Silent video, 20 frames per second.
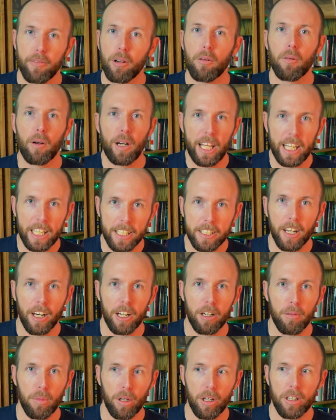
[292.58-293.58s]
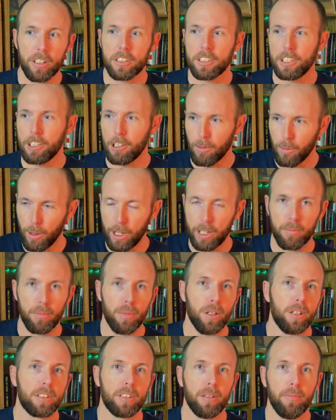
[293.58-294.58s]
reading a ton of books and you're reading
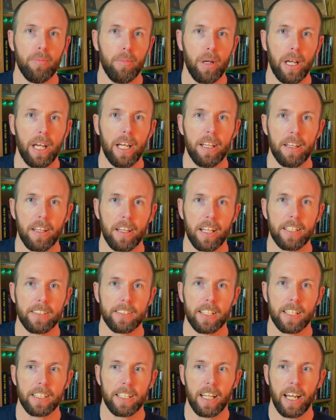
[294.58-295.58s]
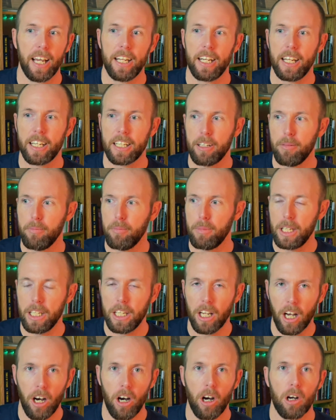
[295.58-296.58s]
books in bed and things like that, it can
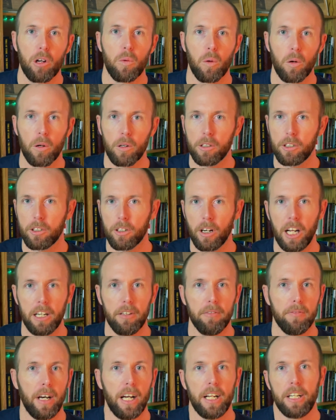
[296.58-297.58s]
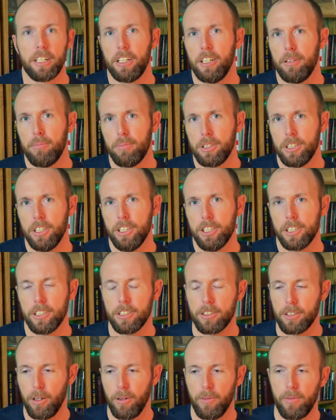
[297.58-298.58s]
be awkward trying to find a good position.
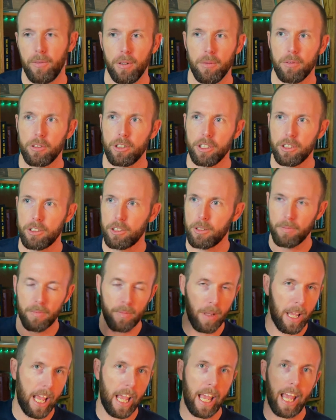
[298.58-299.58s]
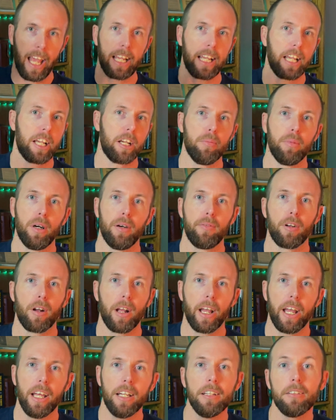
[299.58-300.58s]
So if it was just hanging above your
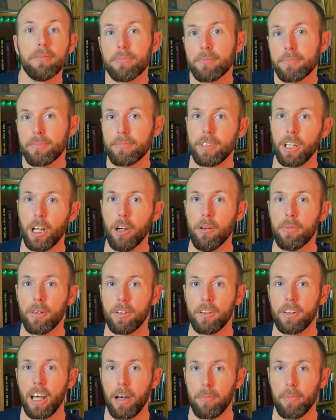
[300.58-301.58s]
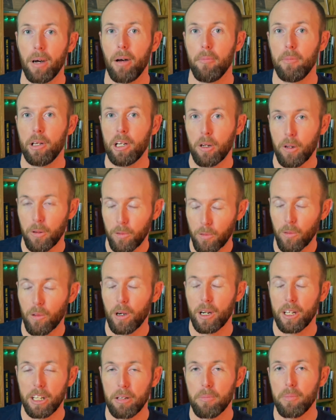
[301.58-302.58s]
head, that might be a
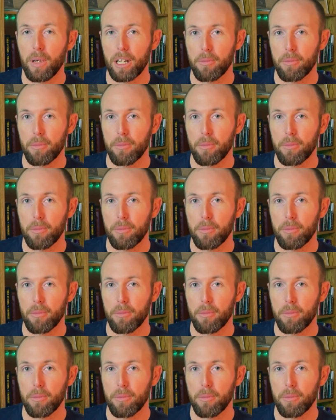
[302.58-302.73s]
really big